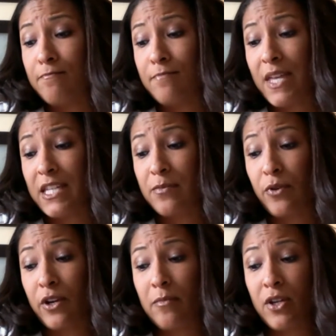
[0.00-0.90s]
that's
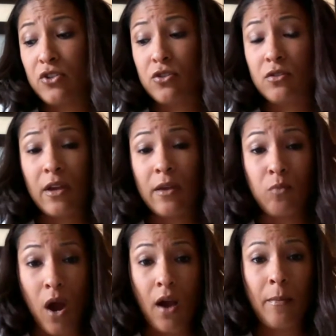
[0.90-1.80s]
pretty much a
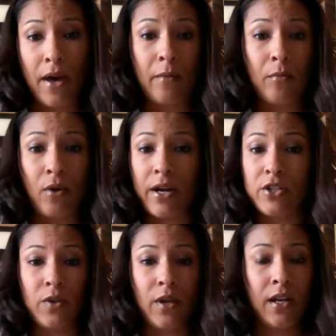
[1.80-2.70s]
rock bottom
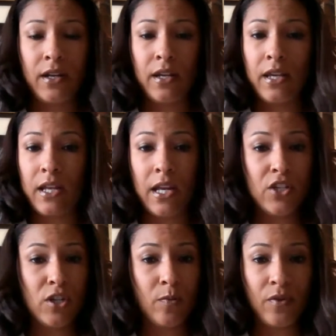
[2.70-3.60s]
price. You can't get any
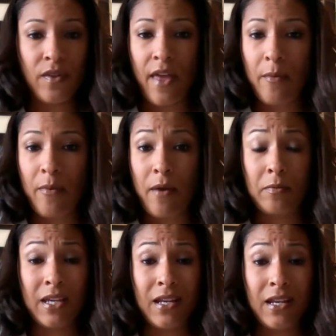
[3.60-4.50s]
cheaper than that,
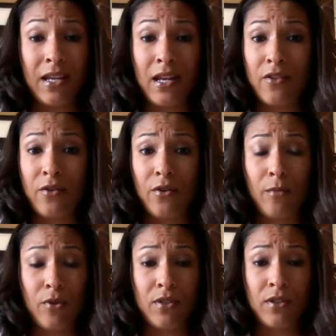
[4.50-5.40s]
probably in any other
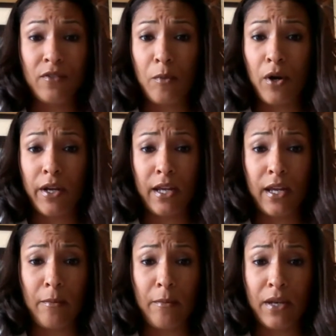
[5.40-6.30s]
multi-level marketing
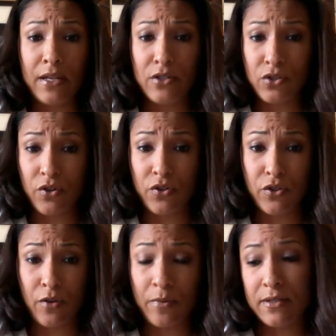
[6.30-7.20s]
company to start
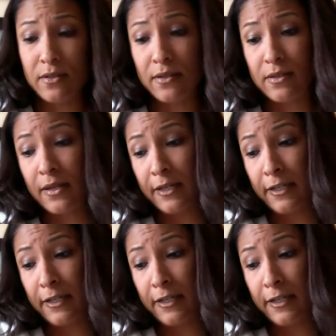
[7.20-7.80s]
your own business.